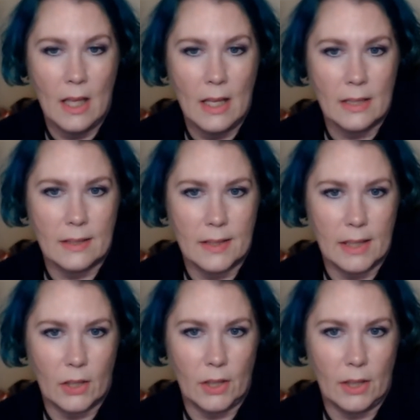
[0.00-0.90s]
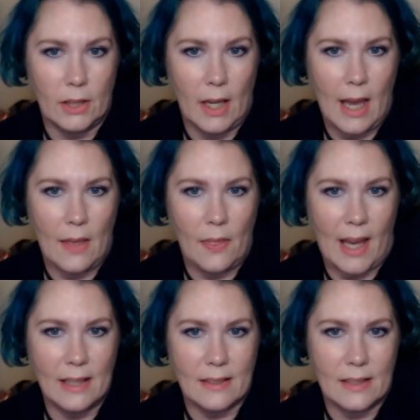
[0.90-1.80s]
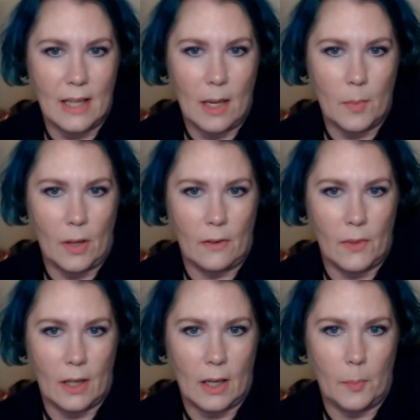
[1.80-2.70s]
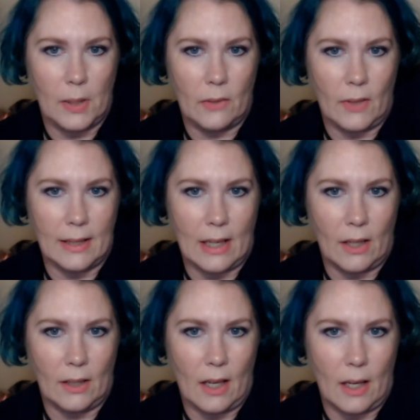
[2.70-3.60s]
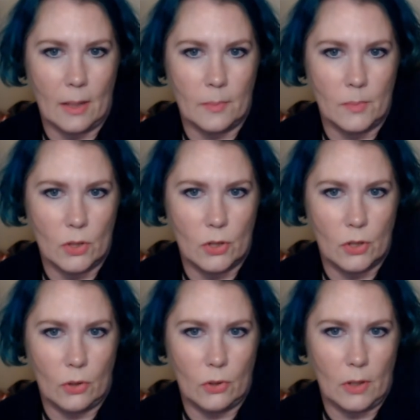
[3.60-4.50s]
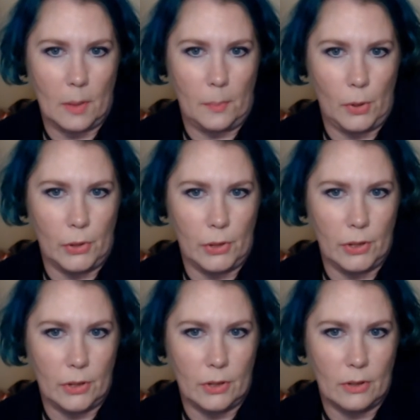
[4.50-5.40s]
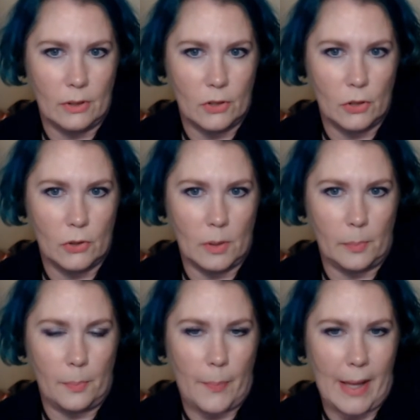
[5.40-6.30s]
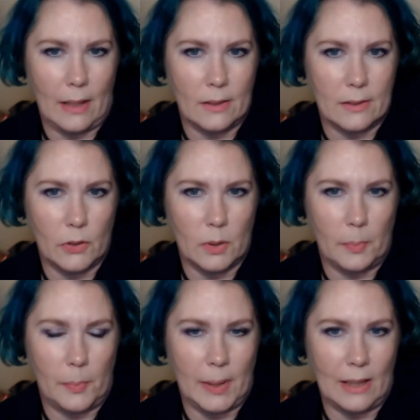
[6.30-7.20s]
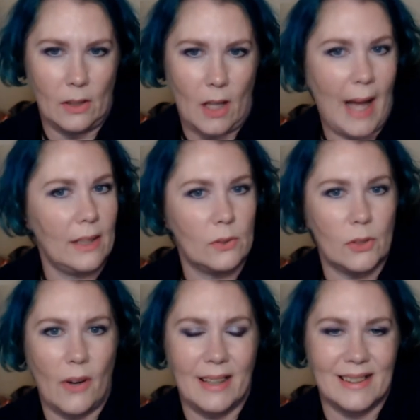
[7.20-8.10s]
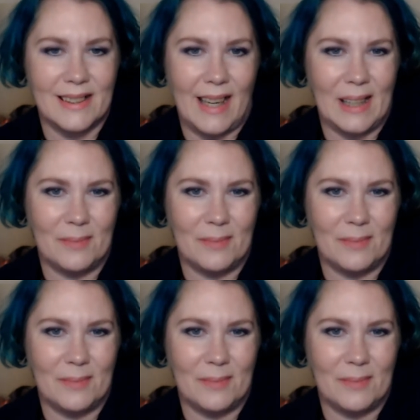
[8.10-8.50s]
sticker, and that is the name of the company right there, Sucra Sucra Bale Bale. I don't know how to say it.